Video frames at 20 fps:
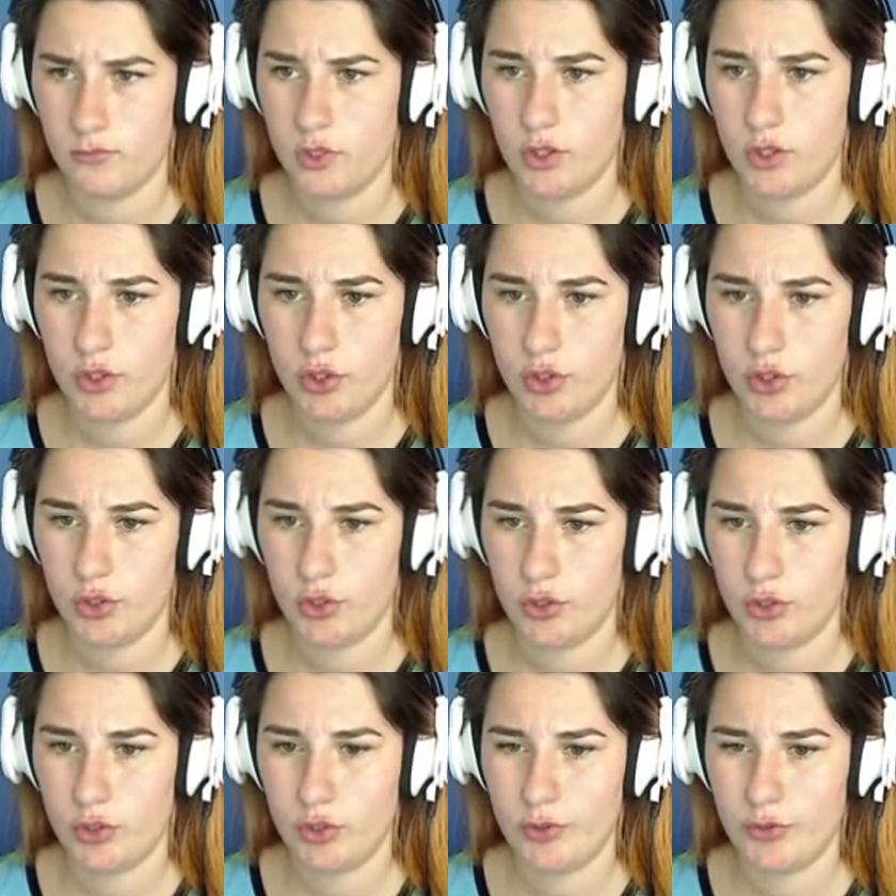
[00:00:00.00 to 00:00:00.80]

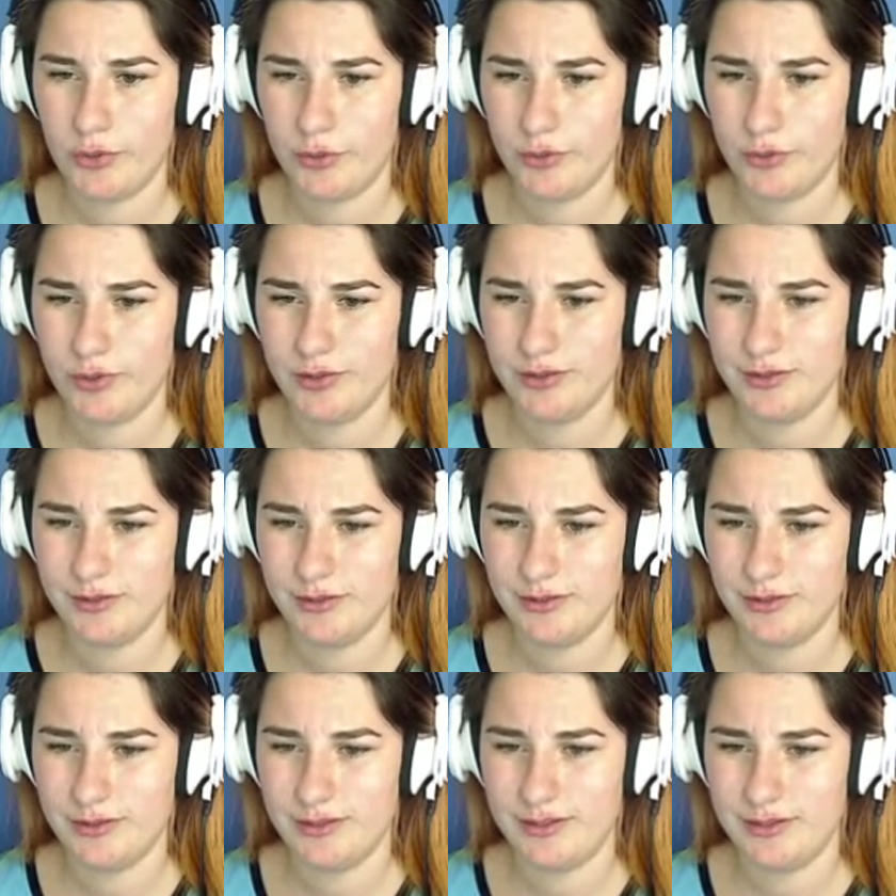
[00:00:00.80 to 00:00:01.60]
Cool.
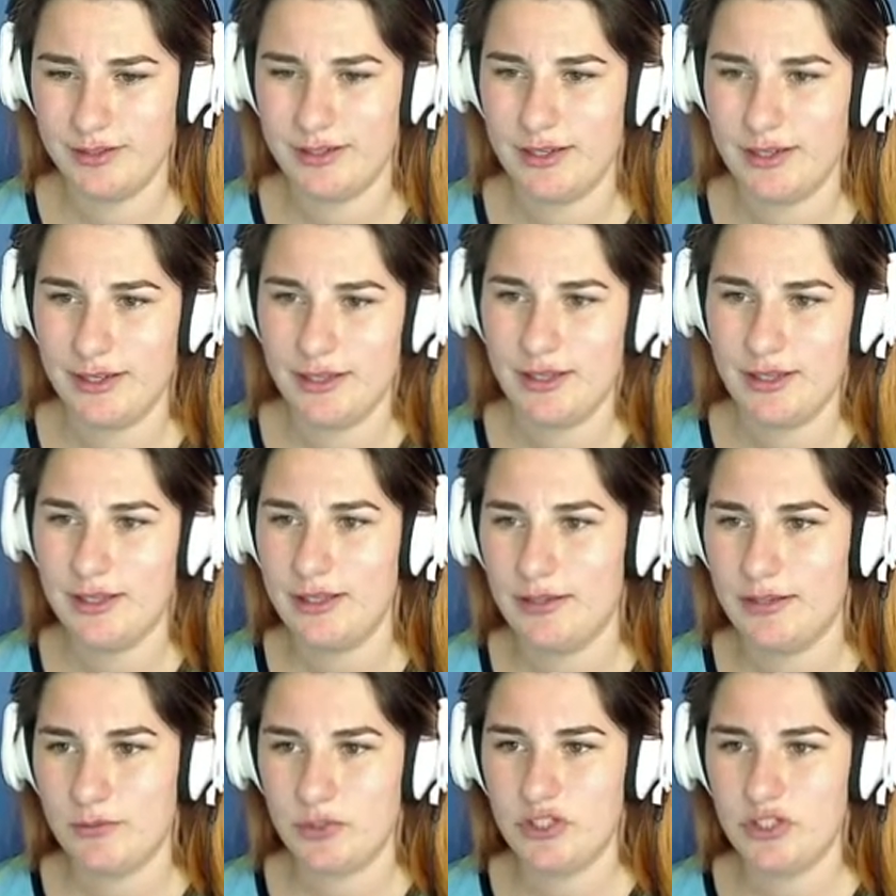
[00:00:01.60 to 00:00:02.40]
We're just
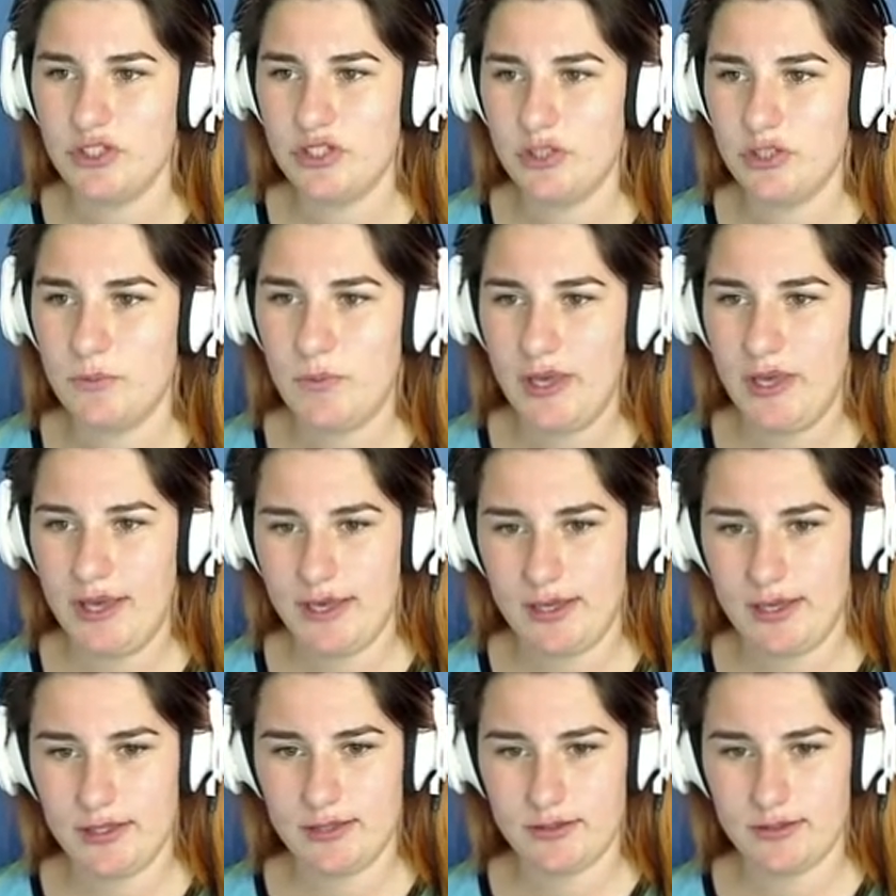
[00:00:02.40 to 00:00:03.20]
gonna do pants.
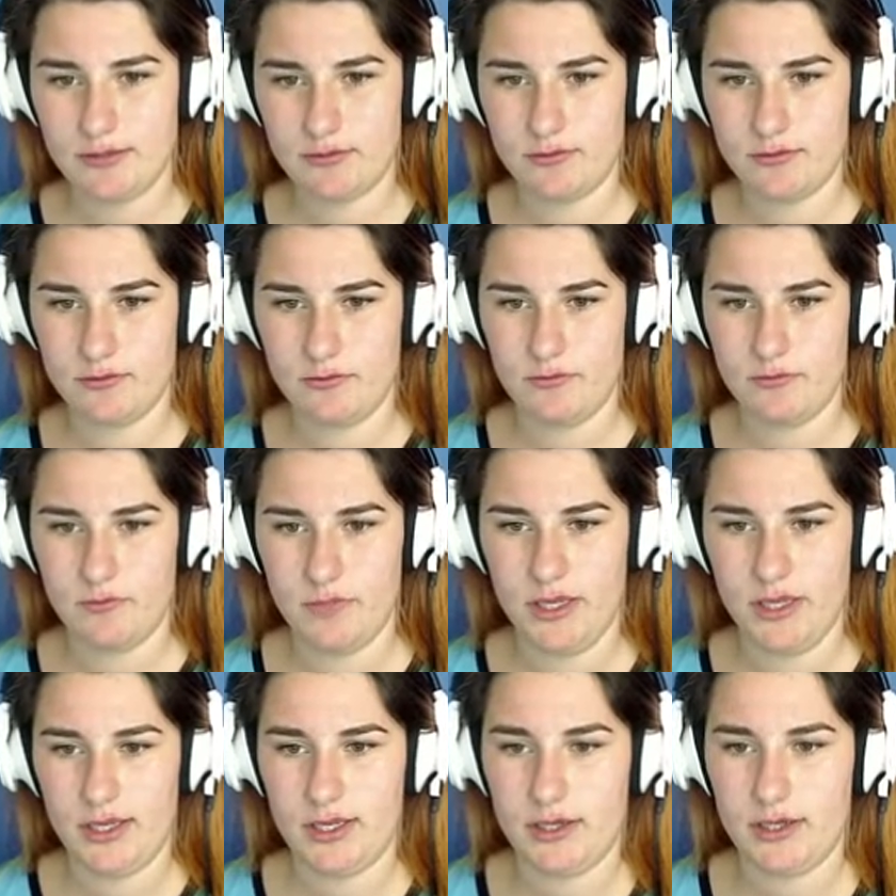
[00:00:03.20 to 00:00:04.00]

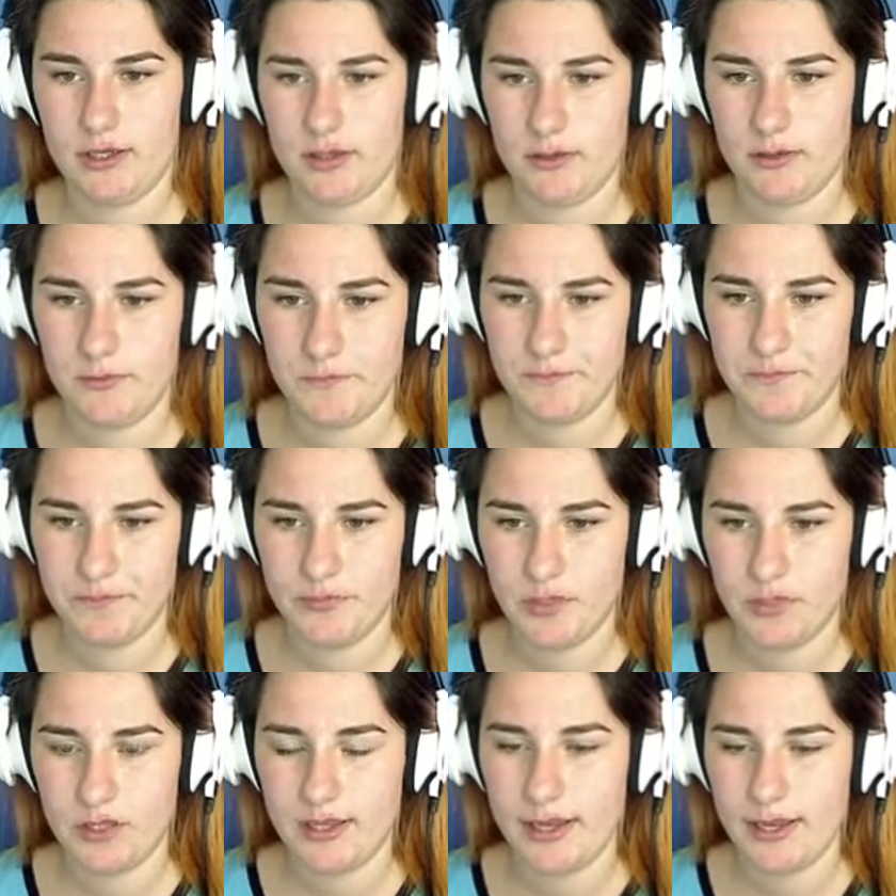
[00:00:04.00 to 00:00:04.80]
Pick. Okay,
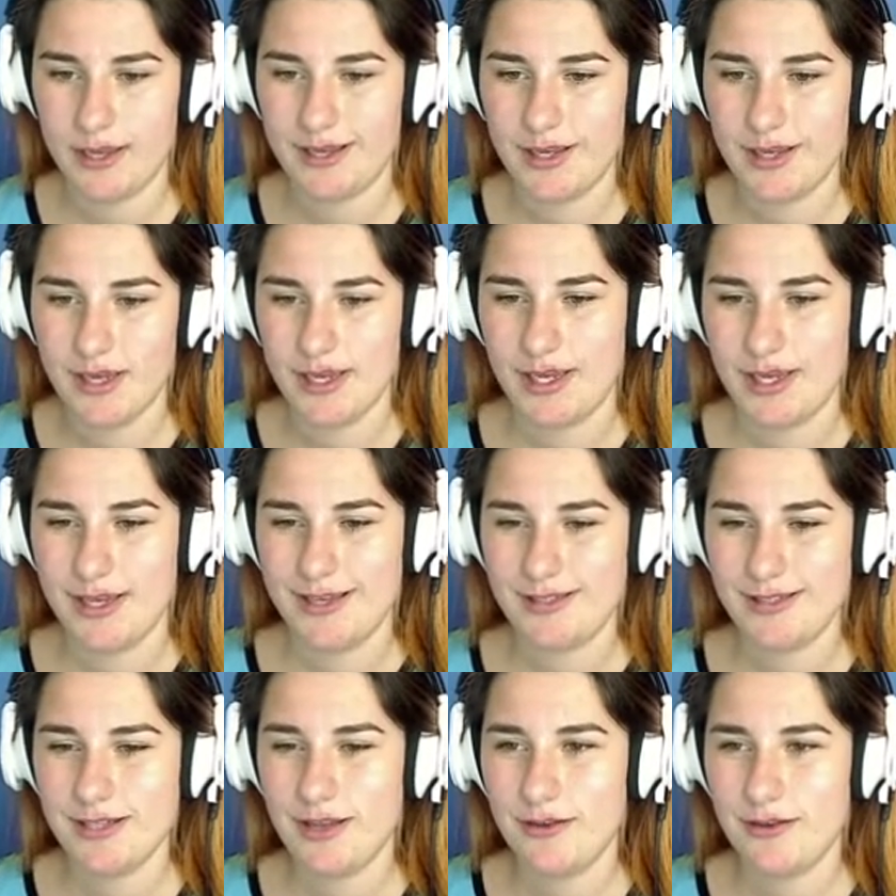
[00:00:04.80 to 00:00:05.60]
he's not
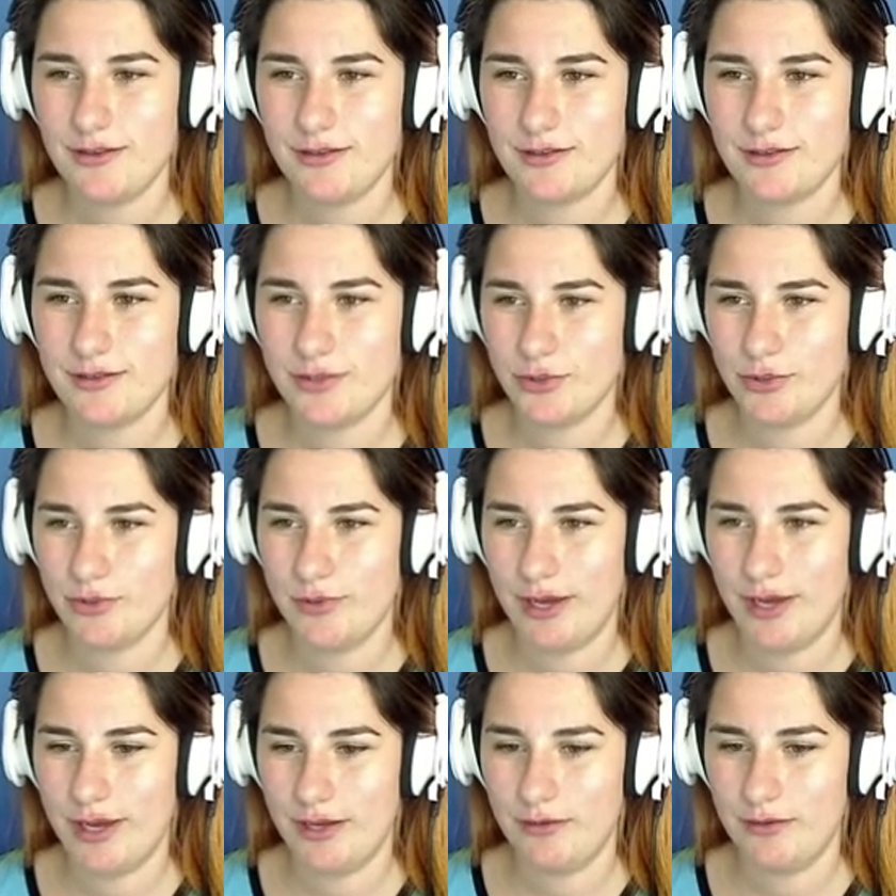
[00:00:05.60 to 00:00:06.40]
looking too bad. We
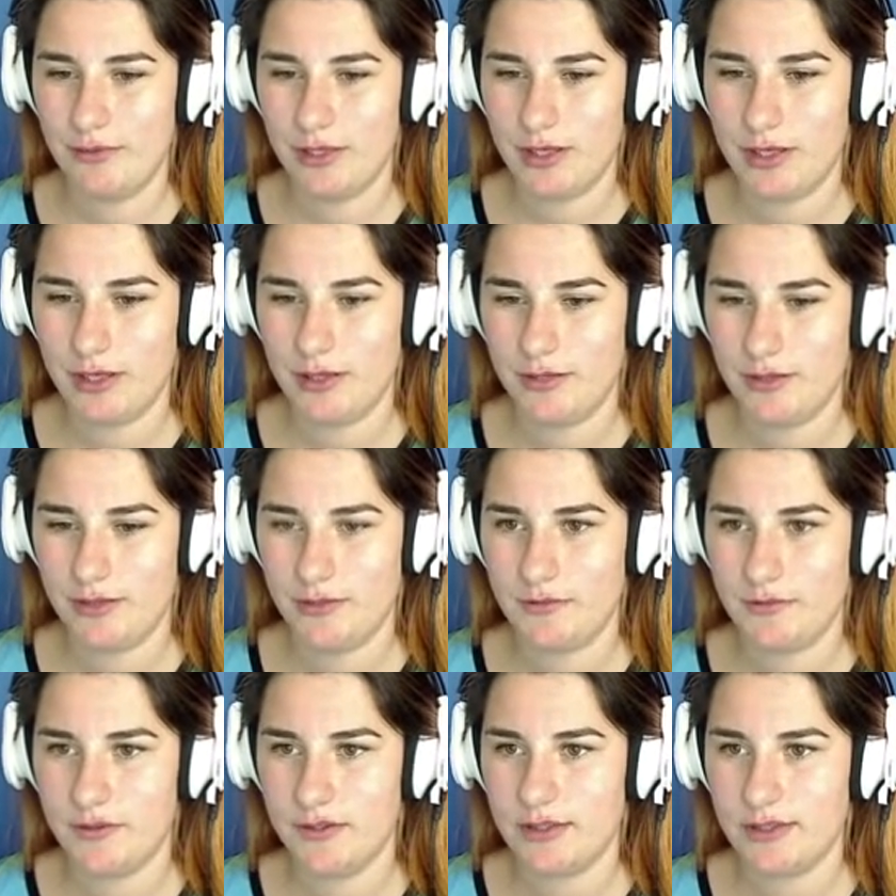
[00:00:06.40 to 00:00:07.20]
can't do for this
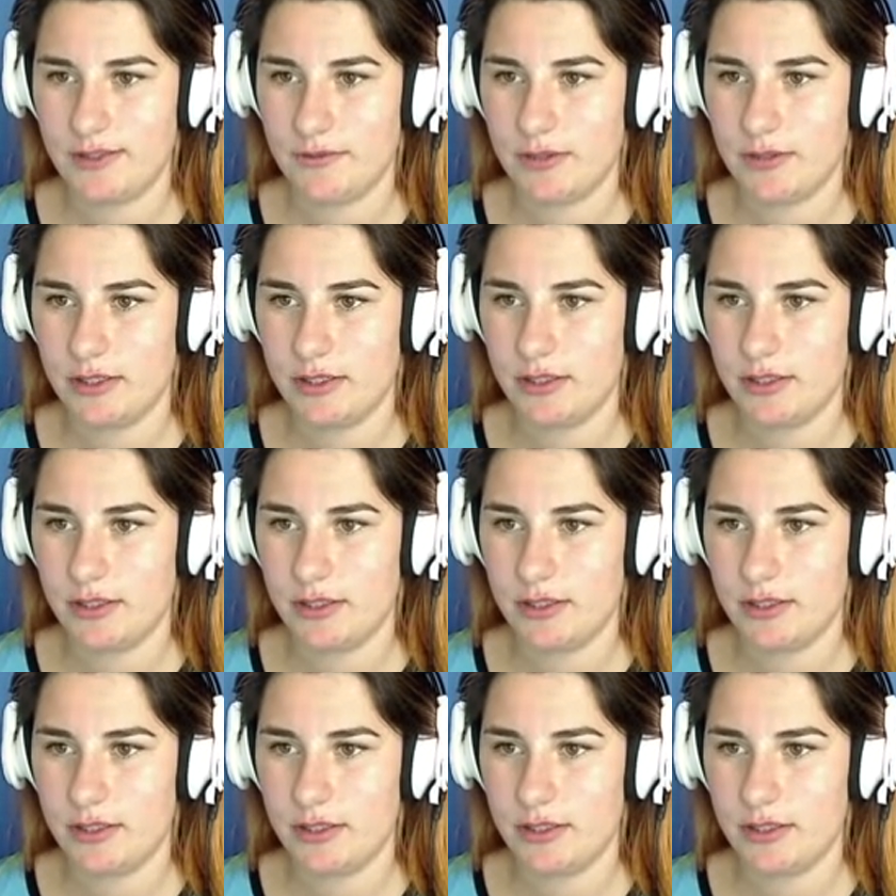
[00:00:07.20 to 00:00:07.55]
one.